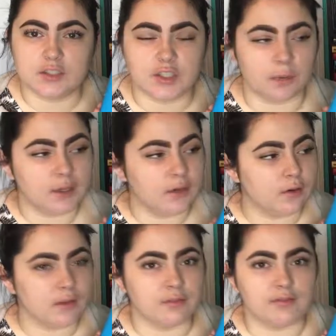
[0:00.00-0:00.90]
chubby
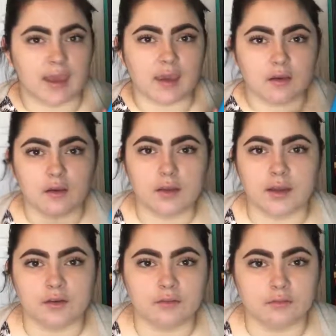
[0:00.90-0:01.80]
girl, a fat girl. I
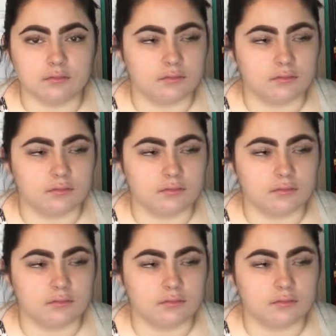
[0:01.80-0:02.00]
don't